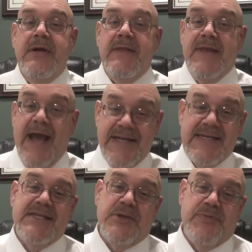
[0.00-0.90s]
The
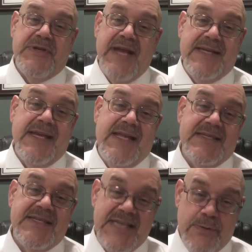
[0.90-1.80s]
idea is to protect
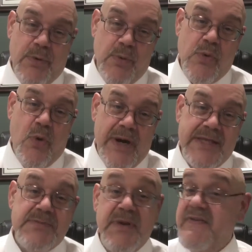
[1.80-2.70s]
against secret
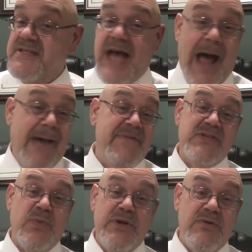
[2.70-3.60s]
recordings. But if it's
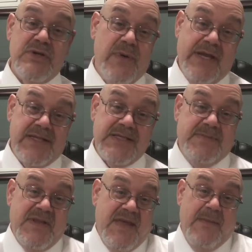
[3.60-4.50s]
obvious what you're doing, it's
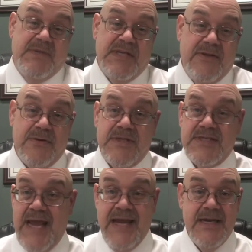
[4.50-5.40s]
up to them to either
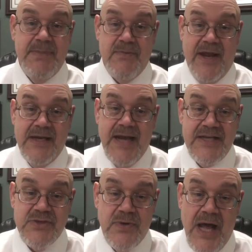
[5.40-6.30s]
stand and be
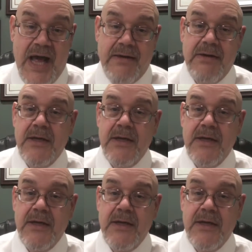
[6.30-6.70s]
recognized or not.